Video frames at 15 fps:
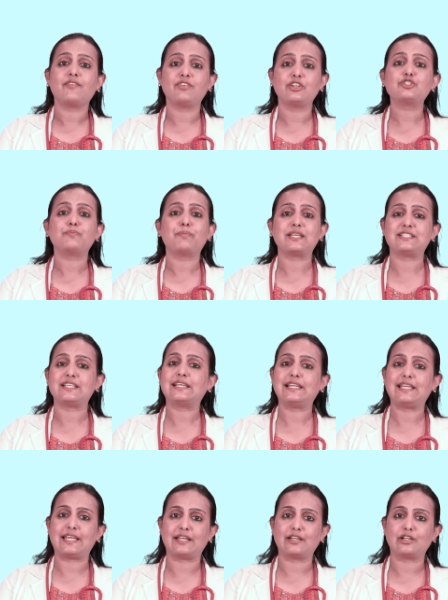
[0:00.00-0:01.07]
which
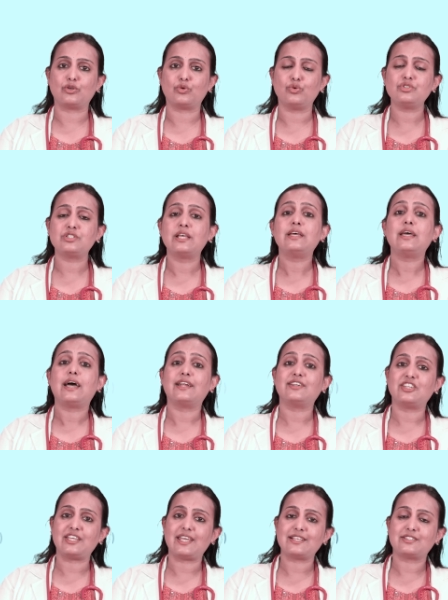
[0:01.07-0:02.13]
basically includes a
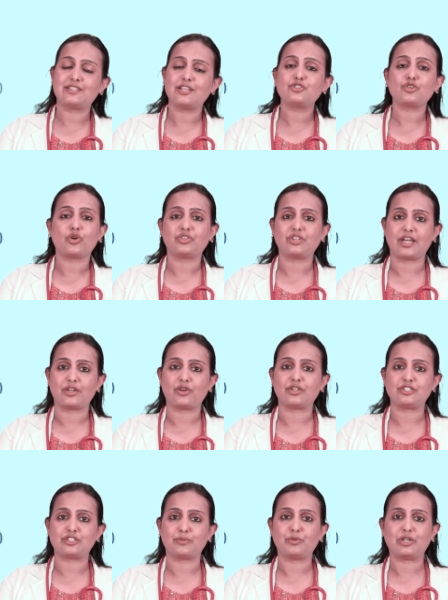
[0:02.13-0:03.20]
TSH or
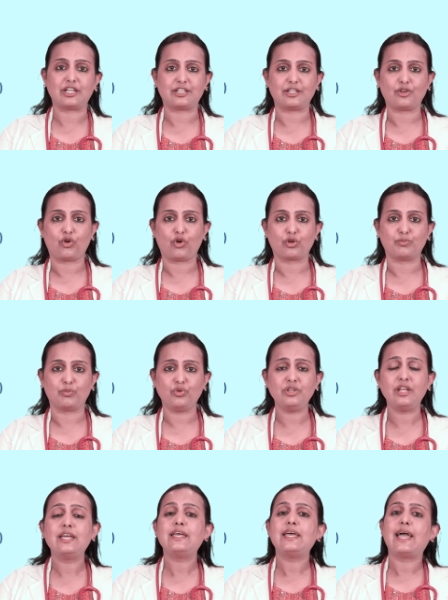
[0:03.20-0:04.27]
thyroid stimulating hormone